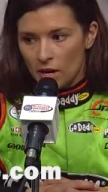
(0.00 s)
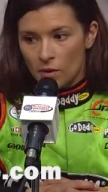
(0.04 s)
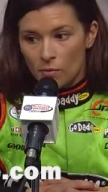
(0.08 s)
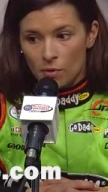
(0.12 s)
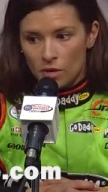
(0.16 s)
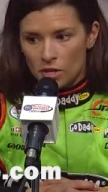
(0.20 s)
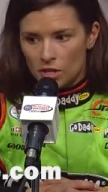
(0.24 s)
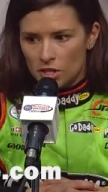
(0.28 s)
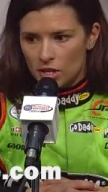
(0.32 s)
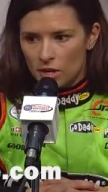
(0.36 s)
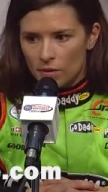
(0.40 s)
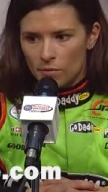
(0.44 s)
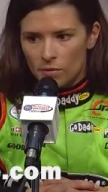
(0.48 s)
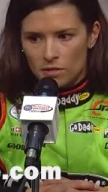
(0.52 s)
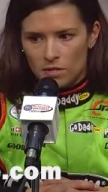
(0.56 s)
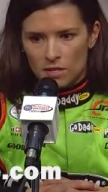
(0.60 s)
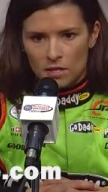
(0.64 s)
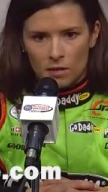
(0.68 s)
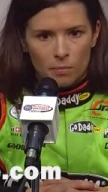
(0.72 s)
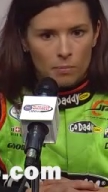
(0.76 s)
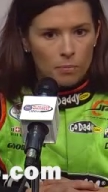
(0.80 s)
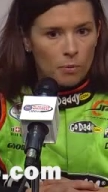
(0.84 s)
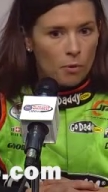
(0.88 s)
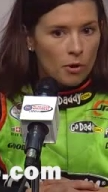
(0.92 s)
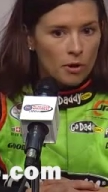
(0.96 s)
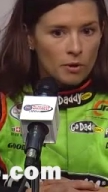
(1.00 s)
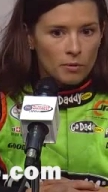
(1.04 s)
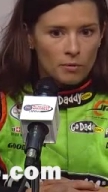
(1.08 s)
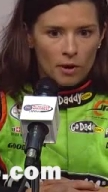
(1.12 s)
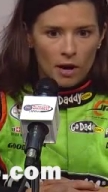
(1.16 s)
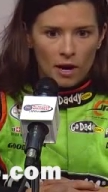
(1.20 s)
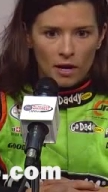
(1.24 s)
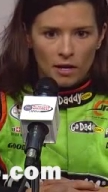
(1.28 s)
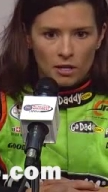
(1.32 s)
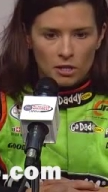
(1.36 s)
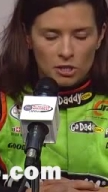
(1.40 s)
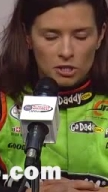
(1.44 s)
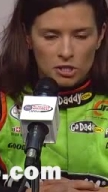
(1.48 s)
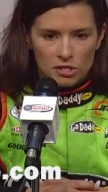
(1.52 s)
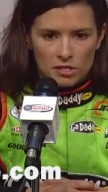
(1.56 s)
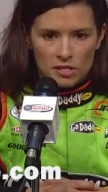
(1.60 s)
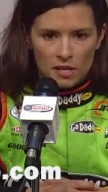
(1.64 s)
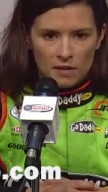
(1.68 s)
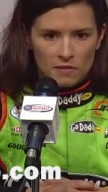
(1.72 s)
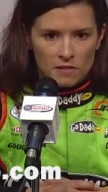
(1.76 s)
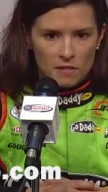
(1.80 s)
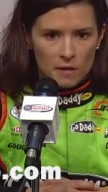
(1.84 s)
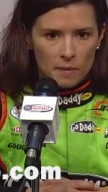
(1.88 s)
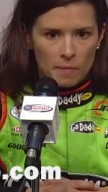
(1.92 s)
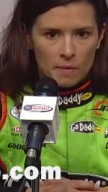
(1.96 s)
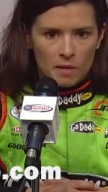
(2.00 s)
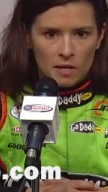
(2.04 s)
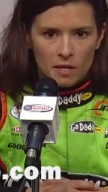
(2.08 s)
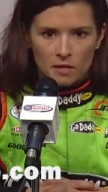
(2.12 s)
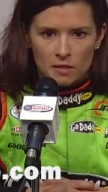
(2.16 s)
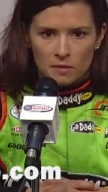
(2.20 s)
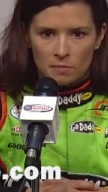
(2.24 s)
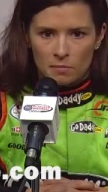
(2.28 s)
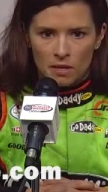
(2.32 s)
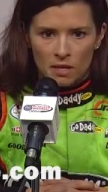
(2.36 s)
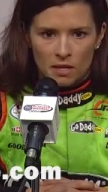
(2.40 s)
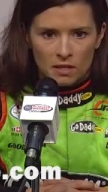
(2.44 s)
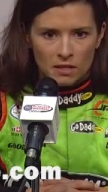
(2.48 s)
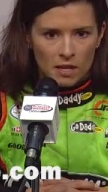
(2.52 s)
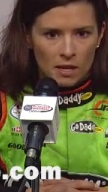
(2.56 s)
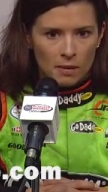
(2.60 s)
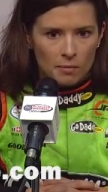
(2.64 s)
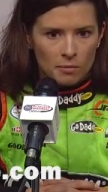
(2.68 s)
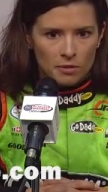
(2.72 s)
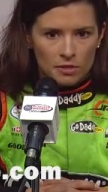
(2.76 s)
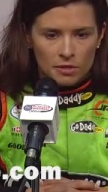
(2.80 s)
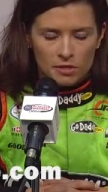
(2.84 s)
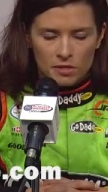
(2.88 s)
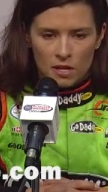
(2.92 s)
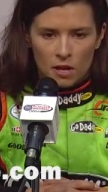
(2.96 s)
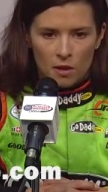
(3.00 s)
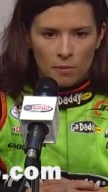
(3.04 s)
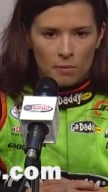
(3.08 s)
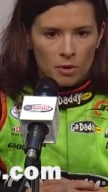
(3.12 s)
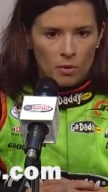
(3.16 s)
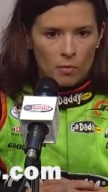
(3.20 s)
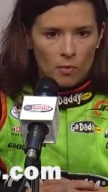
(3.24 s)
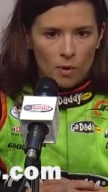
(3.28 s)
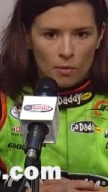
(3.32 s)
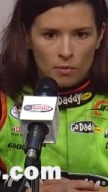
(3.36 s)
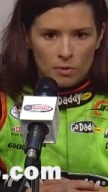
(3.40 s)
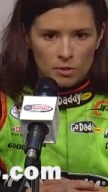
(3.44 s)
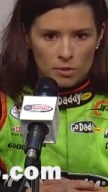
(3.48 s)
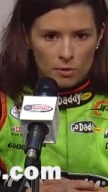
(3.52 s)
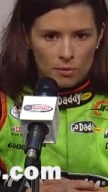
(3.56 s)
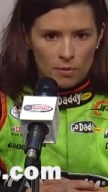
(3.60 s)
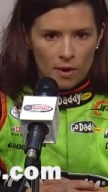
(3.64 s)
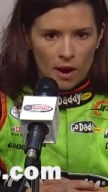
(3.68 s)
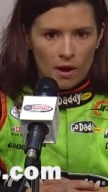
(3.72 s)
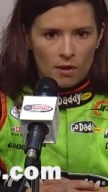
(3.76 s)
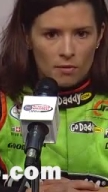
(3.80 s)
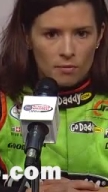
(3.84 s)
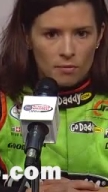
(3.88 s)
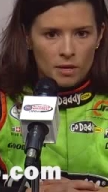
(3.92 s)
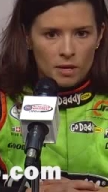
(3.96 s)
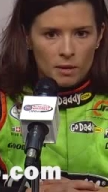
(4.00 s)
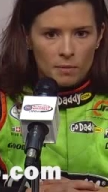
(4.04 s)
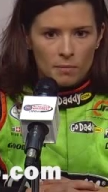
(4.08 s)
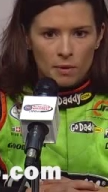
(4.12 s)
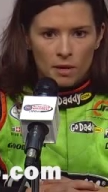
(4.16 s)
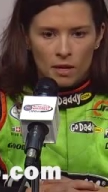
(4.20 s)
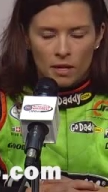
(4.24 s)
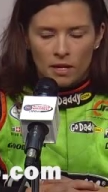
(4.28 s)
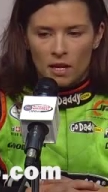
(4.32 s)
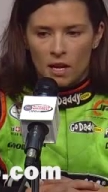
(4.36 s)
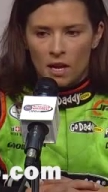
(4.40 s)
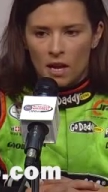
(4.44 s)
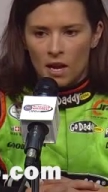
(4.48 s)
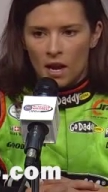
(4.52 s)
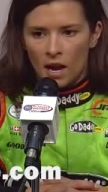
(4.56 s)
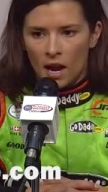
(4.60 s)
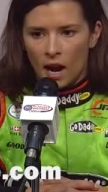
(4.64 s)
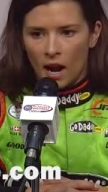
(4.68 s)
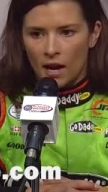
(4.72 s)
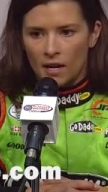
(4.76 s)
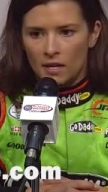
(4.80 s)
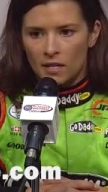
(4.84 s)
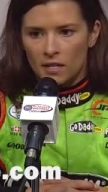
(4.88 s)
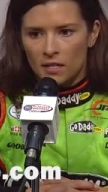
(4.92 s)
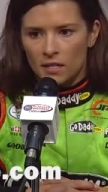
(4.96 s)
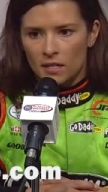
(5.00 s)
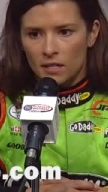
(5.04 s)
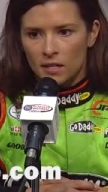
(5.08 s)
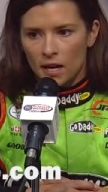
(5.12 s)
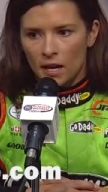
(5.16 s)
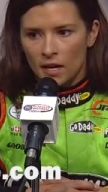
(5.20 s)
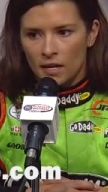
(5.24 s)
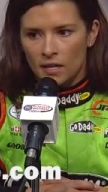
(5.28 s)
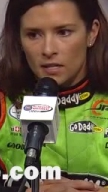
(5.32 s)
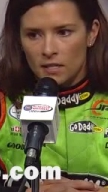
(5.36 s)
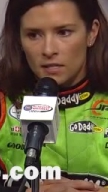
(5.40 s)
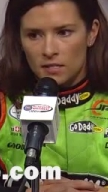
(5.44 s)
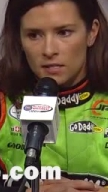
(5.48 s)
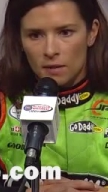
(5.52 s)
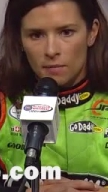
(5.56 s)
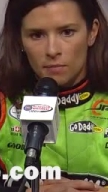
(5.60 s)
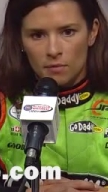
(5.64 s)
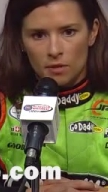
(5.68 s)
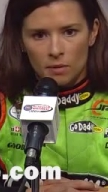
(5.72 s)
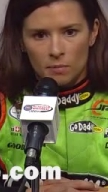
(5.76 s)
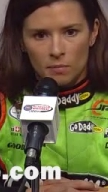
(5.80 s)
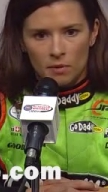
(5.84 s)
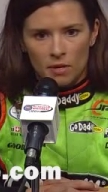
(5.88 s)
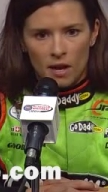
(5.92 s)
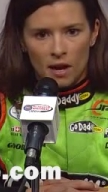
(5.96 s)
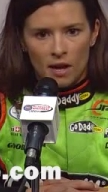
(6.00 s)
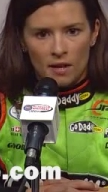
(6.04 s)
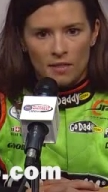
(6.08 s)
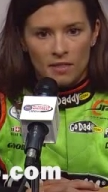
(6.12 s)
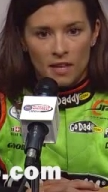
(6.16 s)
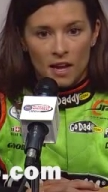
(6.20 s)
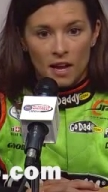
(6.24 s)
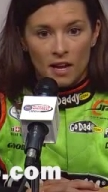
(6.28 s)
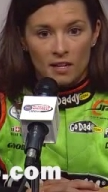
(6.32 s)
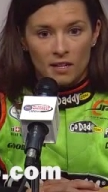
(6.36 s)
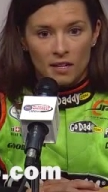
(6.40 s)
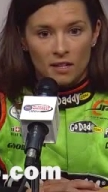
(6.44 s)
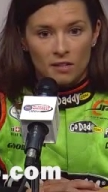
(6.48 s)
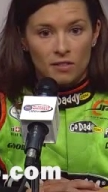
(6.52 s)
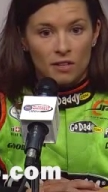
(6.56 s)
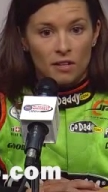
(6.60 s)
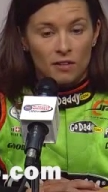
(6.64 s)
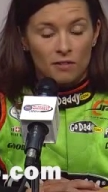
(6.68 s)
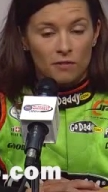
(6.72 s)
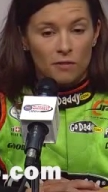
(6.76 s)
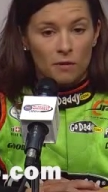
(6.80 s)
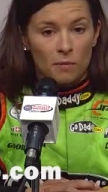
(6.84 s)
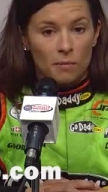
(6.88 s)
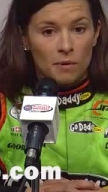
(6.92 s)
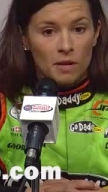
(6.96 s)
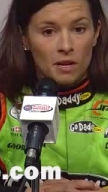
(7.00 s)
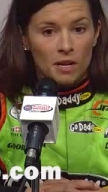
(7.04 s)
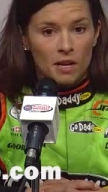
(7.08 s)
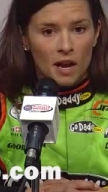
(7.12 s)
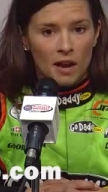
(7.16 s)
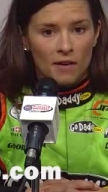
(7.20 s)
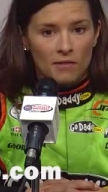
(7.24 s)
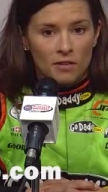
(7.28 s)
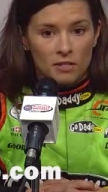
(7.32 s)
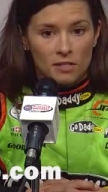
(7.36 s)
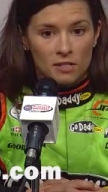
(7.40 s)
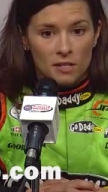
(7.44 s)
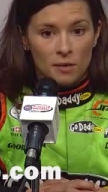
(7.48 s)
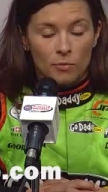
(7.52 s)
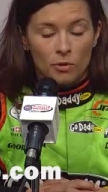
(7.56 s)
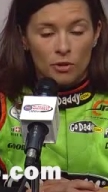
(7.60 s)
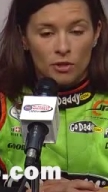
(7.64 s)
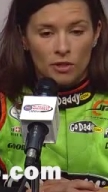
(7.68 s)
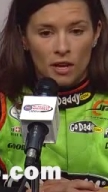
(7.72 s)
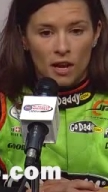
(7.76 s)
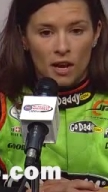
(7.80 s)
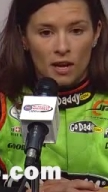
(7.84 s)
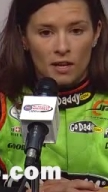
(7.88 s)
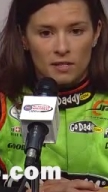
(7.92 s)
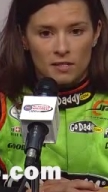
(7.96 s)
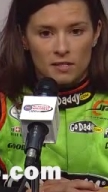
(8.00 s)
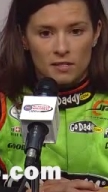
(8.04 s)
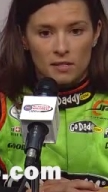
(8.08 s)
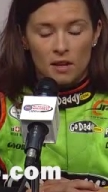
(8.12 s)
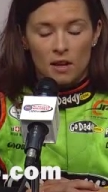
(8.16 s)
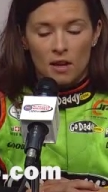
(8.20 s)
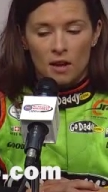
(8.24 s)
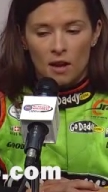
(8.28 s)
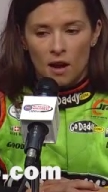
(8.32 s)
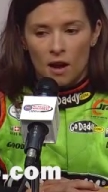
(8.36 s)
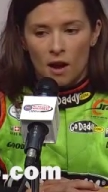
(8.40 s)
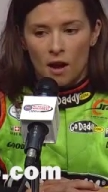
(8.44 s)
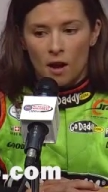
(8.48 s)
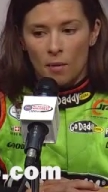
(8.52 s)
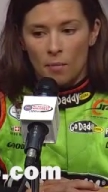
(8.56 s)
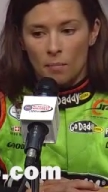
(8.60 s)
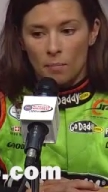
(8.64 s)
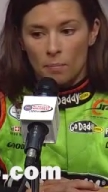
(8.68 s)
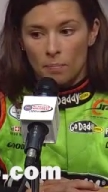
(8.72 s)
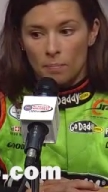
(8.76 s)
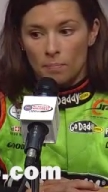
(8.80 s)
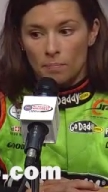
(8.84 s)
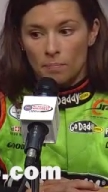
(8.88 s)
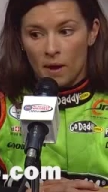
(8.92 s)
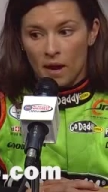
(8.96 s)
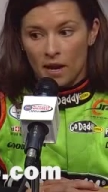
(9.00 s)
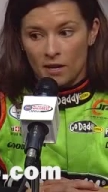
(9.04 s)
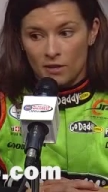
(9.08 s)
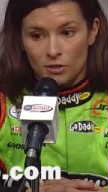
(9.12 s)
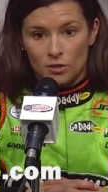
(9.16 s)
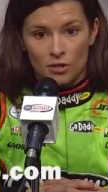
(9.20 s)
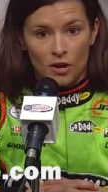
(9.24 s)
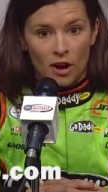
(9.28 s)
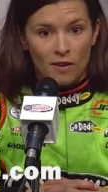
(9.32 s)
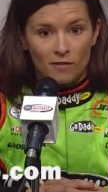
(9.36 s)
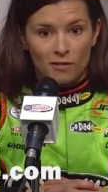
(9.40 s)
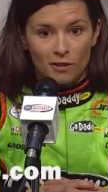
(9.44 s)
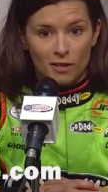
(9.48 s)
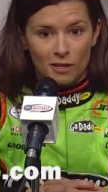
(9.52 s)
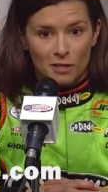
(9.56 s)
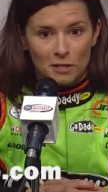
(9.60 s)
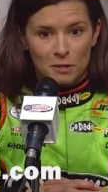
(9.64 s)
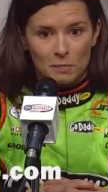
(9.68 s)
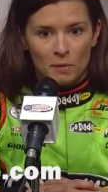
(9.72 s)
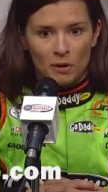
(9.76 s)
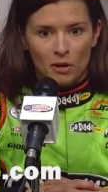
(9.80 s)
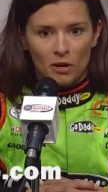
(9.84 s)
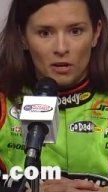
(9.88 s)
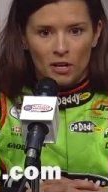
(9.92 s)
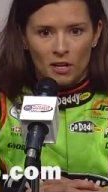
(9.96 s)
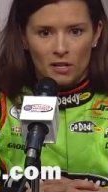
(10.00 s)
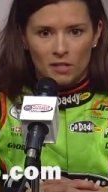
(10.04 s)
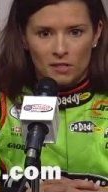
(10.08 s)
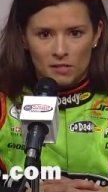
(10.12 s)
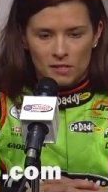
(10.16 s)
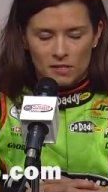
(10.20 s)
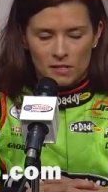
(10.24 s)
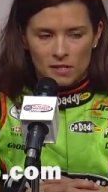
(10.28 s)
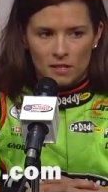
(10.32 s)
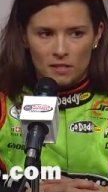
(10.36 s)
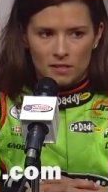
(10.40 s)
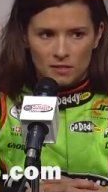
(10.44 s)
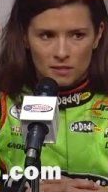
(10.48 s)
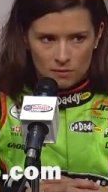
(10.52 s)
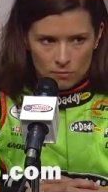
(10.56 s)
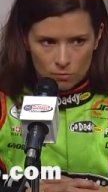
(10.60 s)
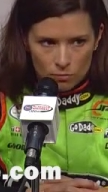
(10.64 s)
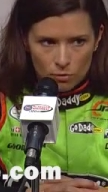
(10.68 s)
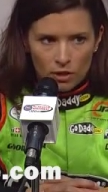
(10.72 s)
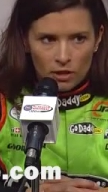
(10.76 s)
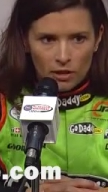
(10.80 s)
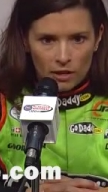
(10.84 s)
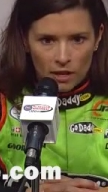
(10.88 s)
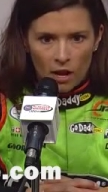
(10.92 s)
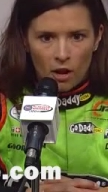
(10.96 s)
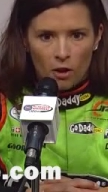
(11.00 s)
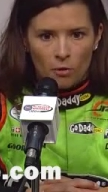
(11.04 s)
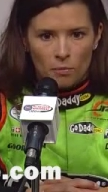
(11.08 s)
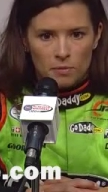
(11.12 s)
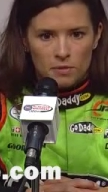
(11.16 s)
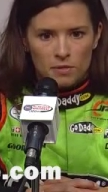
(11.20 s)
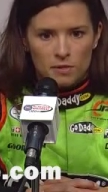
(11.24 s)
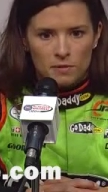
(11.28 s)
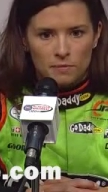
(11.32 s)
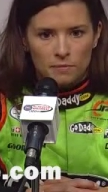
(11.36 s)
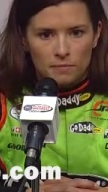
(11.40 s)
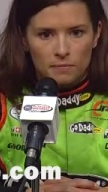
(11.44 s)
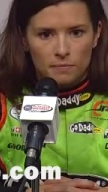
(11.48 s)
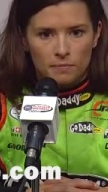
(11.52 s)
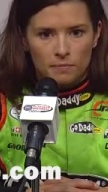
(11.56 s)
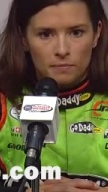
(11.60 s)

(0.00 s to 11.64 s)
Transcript: wish I was at a point where I could just have somebody being able to tell me what was around me. But I need something beyond that. And I think for me, having someone that has past driving experience, it really helps.